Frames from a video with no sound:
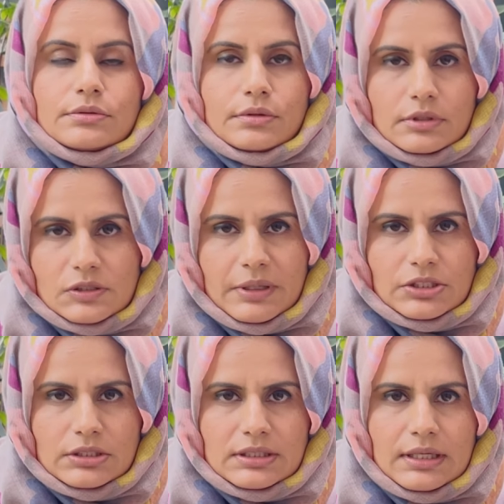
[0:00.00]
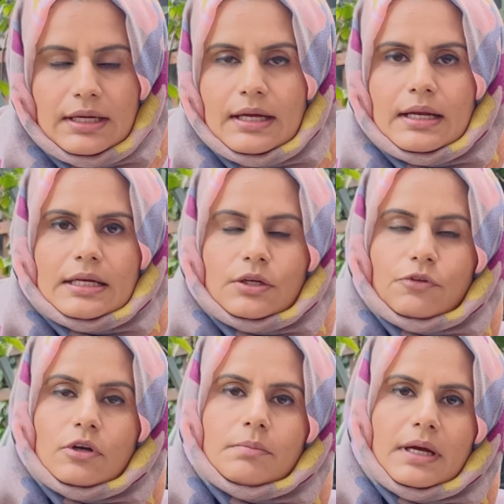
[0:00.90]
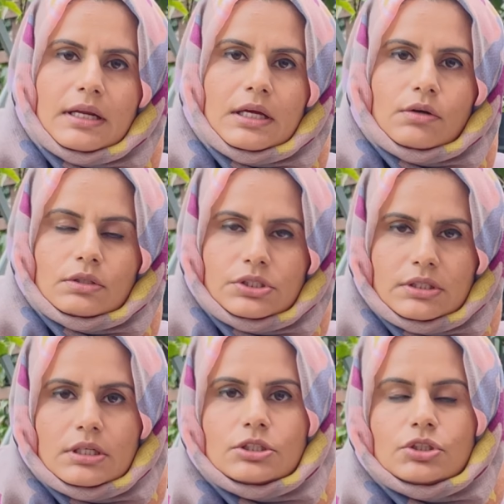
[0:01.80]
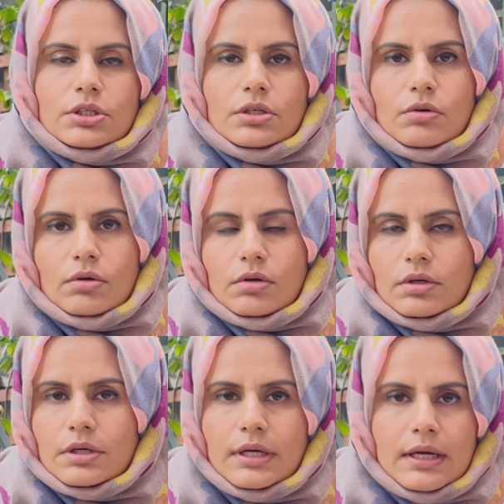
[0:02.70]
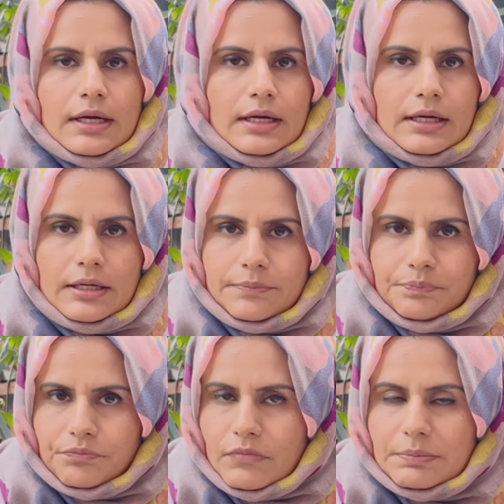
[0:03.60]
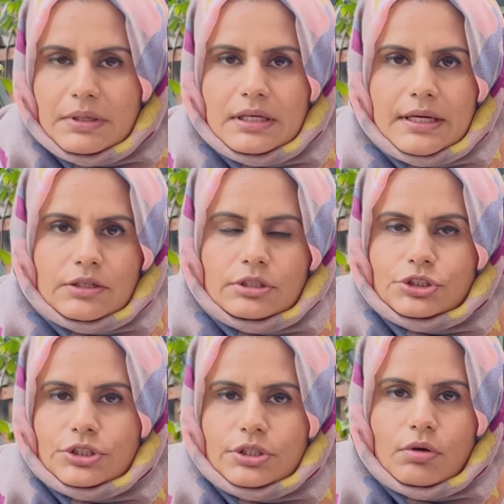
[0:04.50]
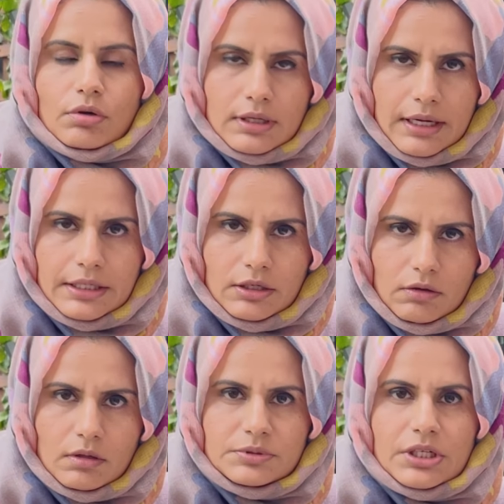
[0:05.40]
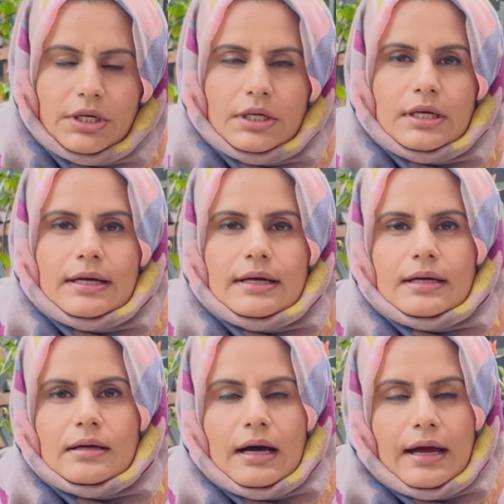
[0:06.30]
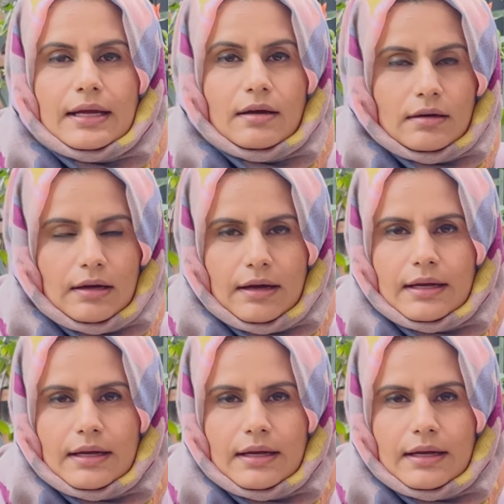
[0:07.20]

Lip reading: your specialty, like if you're a medic or surgeon or pediatrician or gynae obs. I